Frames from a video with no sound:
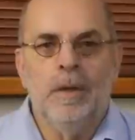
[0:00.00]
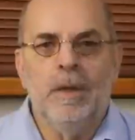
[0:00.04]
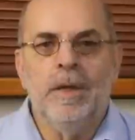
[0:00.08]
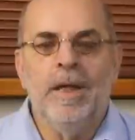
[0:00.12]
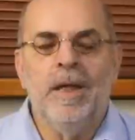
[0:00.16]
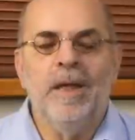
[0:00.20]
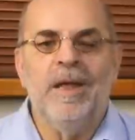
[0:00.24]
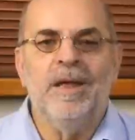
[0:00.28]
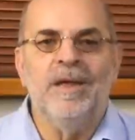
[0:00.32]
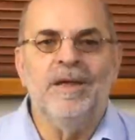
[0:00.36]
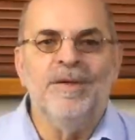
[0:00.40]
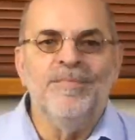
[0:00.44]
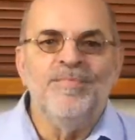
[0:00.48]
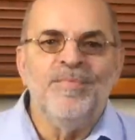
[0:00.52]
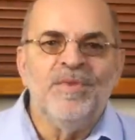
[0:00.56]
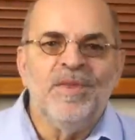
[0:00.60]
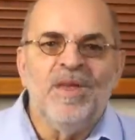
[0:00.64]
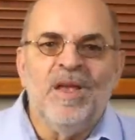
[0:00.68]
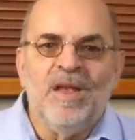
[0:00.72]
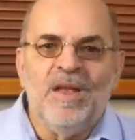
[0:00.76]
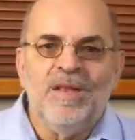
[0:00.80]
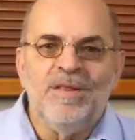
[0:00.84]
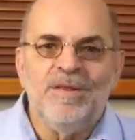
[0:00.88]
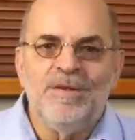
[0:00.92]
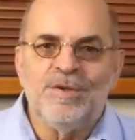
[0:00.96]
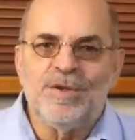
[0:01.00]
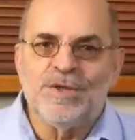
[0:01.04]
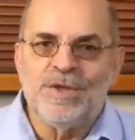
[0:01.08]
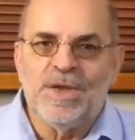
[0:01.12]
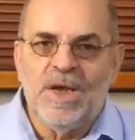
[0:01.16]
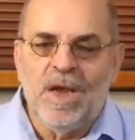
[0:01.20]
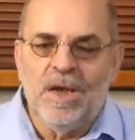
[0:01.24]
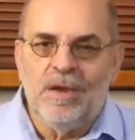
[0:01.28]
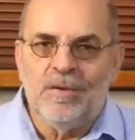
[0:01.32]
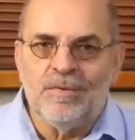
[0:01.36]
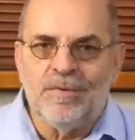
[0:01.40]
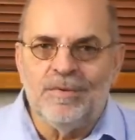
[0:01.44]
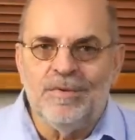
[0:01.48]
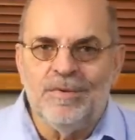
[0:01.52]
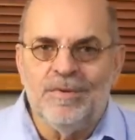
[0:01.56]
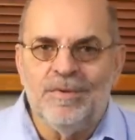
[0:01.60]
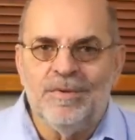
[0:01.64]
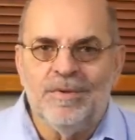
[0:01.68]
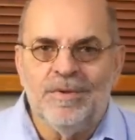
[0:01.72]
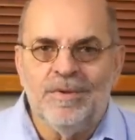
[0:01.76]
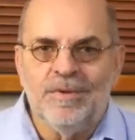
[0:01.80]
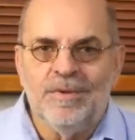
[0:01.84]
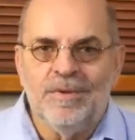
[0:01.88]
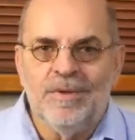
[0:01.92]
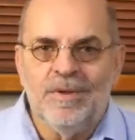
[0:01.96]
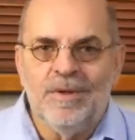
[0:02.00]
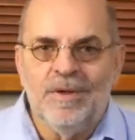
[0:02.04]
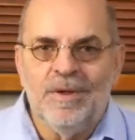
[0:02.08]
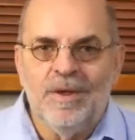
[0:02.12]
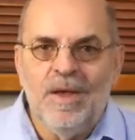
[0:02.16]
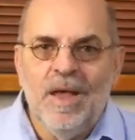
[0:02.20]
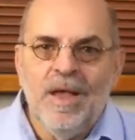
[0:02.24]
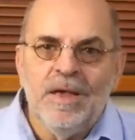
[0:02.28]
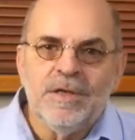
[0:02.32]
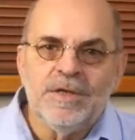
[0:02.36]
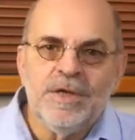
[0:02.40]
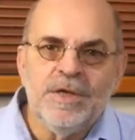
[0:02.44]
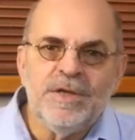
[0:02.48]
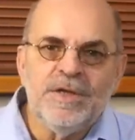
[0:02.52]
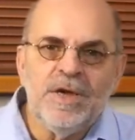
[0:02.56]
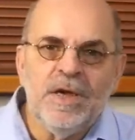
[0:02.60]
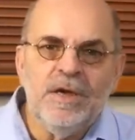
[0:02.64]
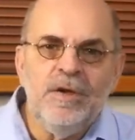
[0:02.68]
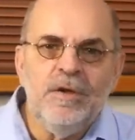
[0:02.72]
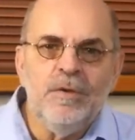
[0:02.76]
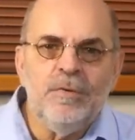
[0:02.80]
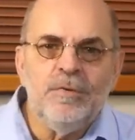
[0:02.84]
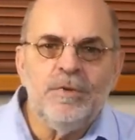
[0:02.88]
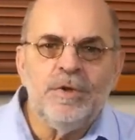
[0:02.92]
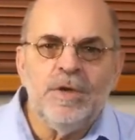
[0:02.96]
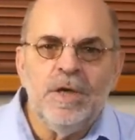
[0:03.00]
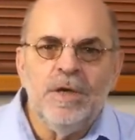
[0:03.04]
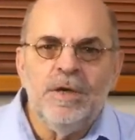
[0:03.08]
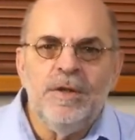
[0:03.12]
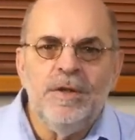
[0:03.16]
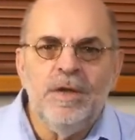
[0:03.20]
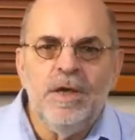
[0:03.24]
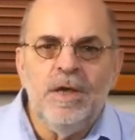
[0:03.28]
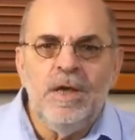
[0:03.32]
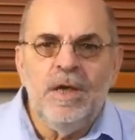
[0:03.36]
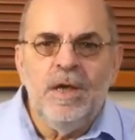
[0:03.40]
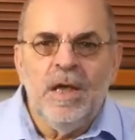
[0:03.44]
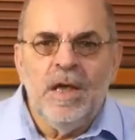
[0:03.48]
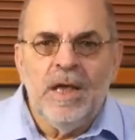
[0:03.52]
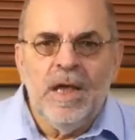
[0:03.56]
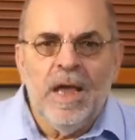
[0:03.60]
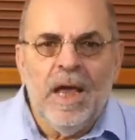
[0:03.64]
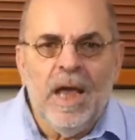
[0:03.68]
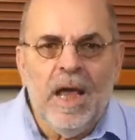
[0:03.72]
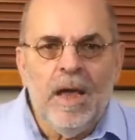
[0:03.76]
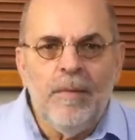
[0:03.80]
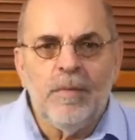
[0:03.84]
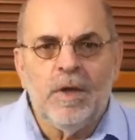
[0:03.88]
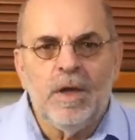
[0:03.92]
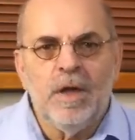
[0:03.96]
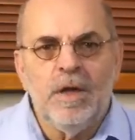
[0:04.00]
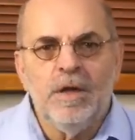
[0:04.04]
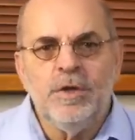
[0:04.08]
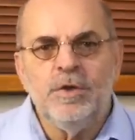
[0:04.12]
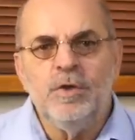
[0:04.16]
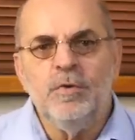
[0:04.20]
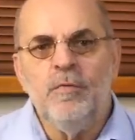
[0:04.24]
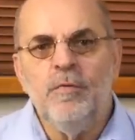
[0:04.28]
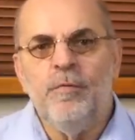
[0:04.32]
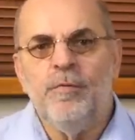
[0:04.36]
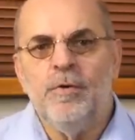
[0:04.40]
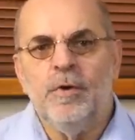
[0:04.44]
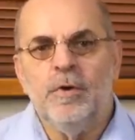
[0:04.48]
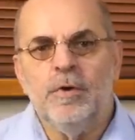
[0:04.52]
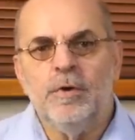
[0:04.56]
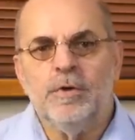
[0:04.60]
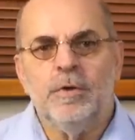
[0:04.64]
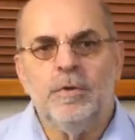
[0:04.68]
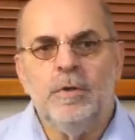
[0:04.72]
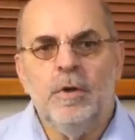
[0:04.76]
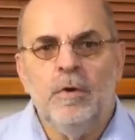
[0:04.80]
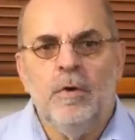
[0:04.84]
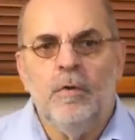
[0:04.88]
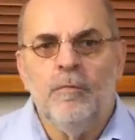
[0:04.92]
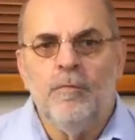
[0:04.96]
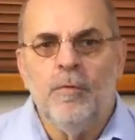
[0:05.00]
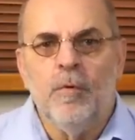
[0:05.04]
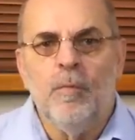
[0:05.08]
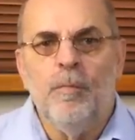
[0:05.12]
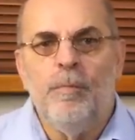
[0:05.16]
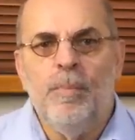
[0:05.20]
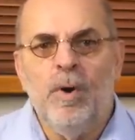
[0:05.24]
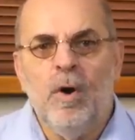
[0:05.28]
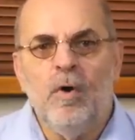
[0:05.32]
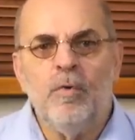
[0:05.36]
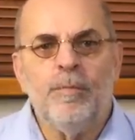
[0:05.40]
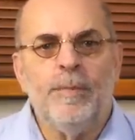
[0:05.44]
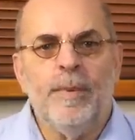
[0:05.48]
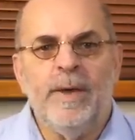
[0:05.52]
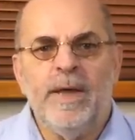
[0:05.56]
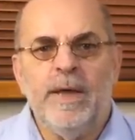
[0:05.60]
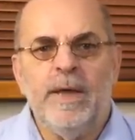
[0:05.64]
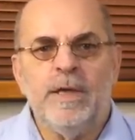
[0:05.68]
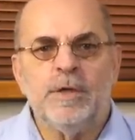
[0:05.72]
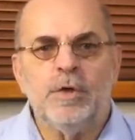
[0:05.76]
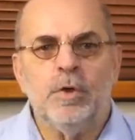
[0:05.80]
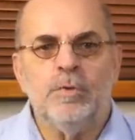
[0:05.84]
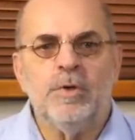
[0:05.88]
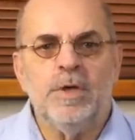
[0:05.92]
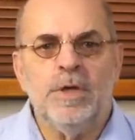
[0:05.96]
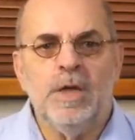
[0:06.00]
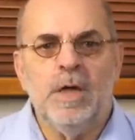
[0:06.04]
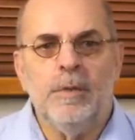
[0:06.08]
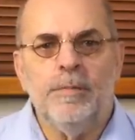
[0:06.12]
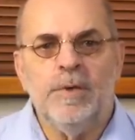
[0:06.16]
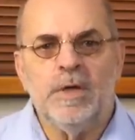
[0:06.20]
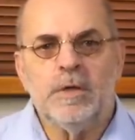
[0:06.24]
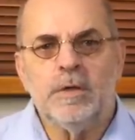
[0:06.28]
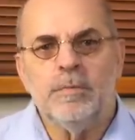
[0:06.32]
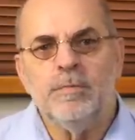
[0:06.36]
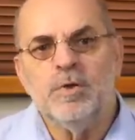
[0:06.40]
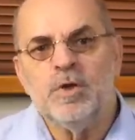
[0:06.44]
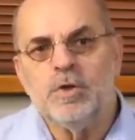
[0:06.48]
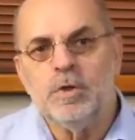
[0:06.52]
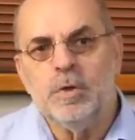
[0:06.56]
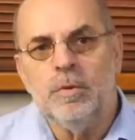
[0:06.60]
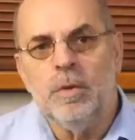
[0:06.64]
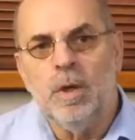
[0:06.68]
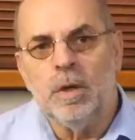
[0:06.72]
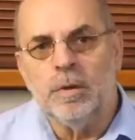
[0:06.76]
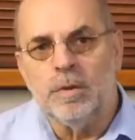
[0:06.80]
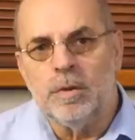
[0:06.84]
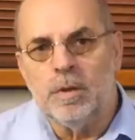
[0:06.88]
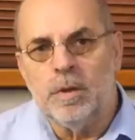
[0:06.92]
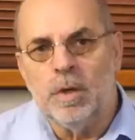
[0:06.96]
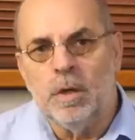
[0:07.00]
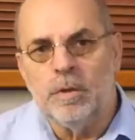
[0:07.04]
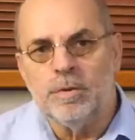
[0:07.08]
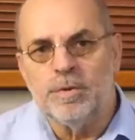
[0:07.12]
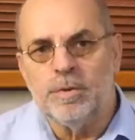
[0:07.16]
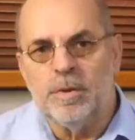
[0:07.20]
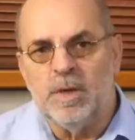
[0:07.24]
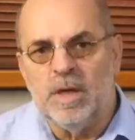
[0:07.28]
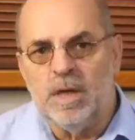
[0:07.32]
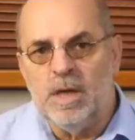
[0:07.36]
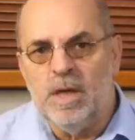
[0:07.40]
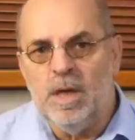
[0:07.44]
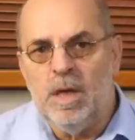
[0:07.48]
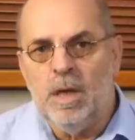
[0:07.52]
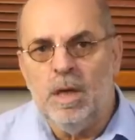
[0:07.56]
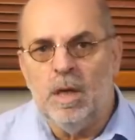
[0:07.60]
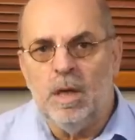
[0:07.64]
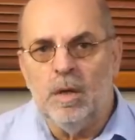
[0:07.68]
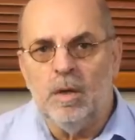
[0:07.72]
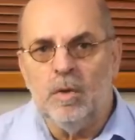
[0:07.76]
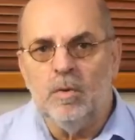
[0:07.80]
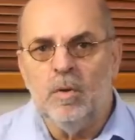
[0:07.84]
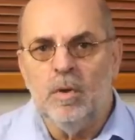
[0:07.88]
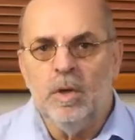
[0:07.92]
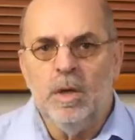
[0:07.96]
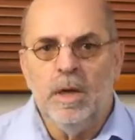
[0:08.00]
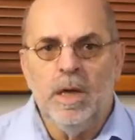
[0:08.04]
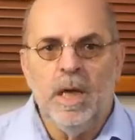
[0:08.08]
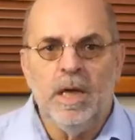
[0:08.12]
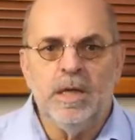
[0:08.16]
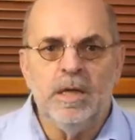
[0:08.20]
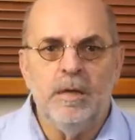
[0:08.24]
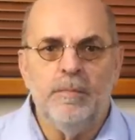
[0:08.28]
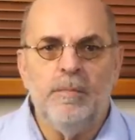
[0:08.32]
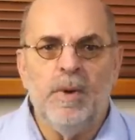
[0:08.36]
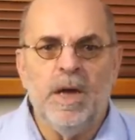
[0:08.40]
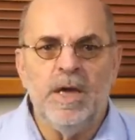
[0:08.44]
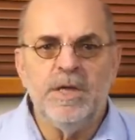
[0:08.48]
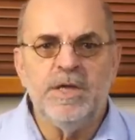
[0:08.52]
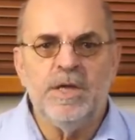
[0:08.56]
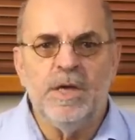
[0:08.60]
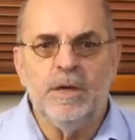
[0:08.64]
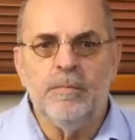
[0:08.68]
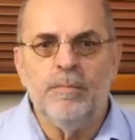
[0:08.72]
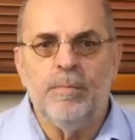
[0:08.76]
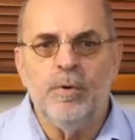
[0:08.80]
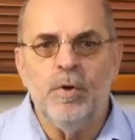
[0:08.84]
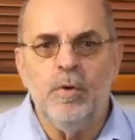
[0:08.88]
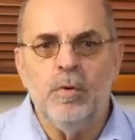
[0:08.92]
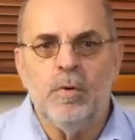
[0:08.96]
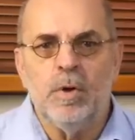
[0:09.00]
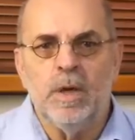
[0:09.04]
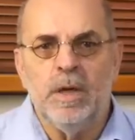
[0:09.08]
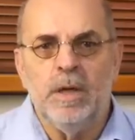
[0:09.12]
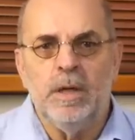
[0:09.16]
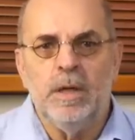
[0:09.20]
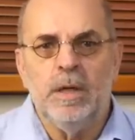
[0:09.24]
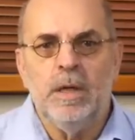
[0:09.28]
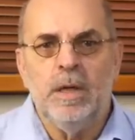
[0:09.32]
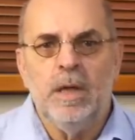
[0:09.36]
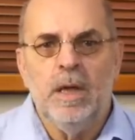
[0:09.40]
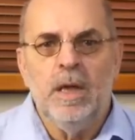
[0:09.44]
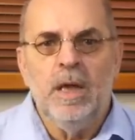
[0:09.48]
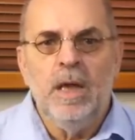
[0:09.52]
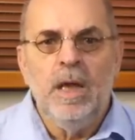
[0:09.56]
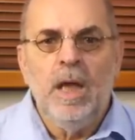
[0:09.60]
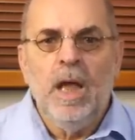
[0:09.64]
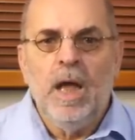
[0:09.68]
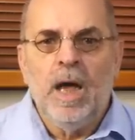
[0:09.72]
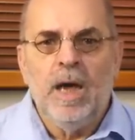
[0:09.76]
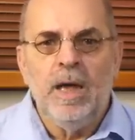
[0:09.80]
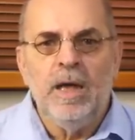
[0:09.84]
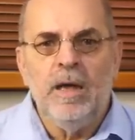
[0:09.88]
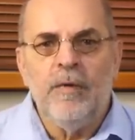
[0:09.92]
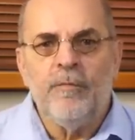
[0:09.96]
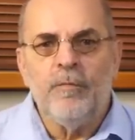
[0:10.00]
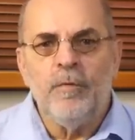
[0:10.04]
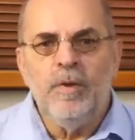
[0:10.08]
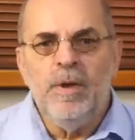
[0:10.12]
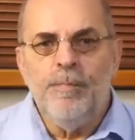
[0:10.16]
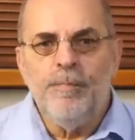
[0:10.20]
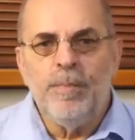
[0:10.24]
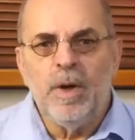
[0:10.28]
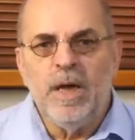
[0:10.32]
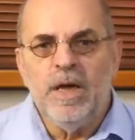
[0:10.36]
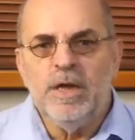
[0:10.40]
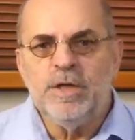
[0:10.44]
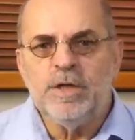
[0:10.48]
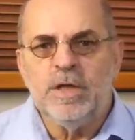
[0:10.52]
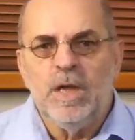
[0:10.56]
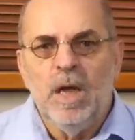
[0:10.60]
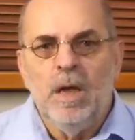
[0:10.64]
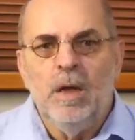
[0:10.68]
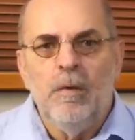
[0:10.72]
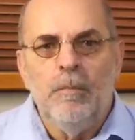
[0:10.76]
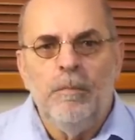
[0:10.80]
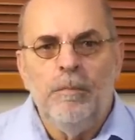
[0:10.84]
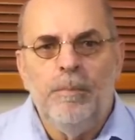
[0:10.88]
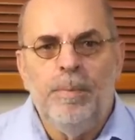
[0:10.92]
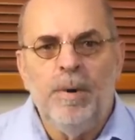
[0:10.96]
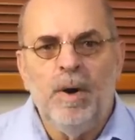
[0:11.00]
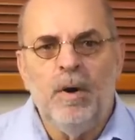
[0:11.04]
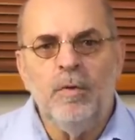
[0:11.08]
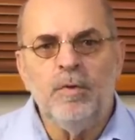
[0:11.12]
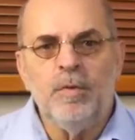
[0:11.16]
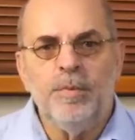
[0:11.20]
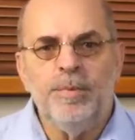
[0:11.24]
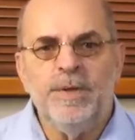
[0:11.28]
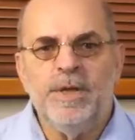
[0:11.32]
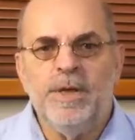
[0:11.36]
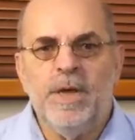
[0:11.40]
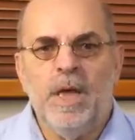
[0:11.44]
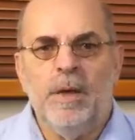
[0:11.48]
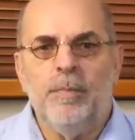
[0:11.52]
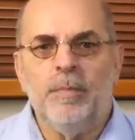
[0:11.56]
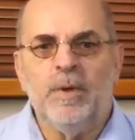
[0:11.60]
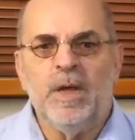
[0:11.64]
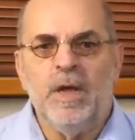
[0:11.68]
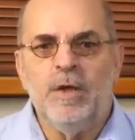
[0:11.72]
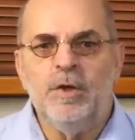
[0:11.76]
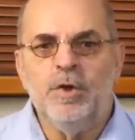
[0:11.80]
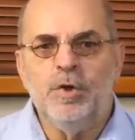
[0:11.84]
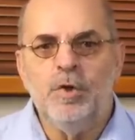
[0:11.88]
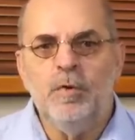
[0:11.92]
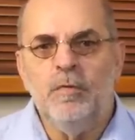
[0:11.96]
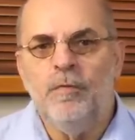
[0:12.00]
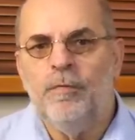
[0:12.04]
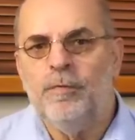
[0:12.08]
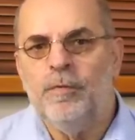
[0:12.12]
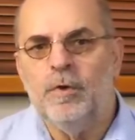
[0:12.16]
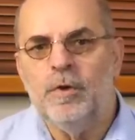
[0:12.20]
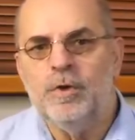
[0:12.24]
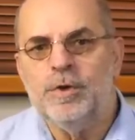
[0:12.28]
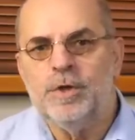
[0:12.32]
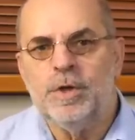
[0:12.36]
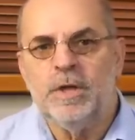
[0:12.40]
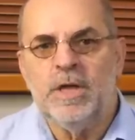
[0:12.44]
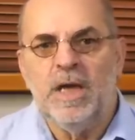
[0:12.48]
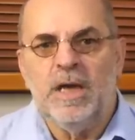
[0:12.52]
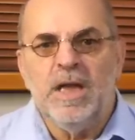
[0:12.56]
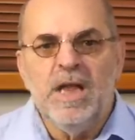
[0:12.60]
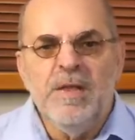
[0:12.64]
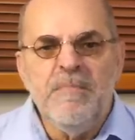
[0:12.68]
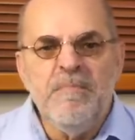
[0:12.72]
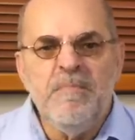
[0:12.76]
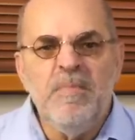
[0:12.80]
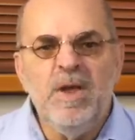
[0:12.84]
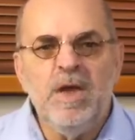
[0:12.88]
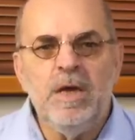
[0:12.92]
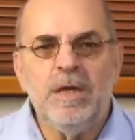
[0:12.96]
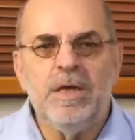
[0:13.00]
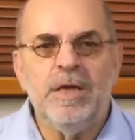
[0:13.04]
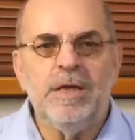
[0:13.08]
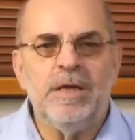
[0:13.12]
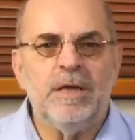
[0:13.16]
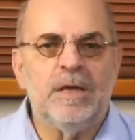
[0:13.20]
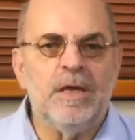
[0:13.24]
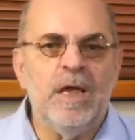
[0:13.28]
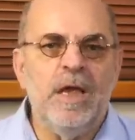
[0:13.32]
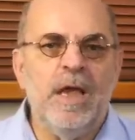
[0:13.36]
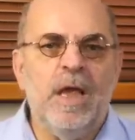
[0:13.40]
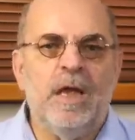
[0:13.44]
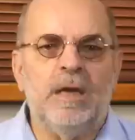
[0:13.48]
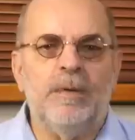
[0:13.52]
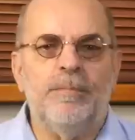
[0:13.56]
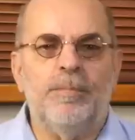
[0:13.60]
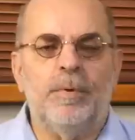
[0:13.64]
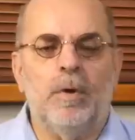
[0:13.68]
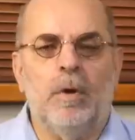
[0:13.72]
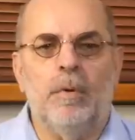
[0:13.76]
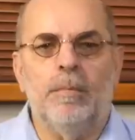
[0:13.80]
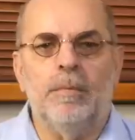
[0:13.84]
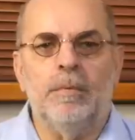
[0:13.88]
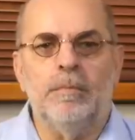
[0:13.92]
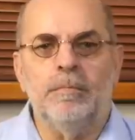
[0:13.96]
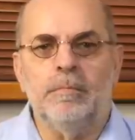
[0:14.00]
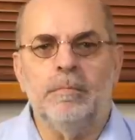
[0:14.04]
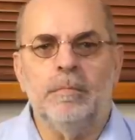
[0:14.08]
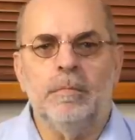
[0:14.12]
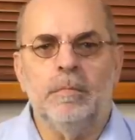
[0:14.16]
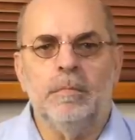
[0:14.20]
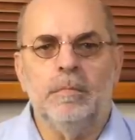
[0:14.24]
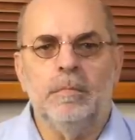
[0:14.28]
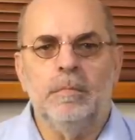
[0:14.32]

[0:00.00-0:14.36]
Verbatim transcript: Yeah, the sound. Since I use the sBooster products for both my S O T M S M S two hundred Ultra Neo and the Mytek Brooklyn, I have replaced both with the M K two version and immediately had a problem.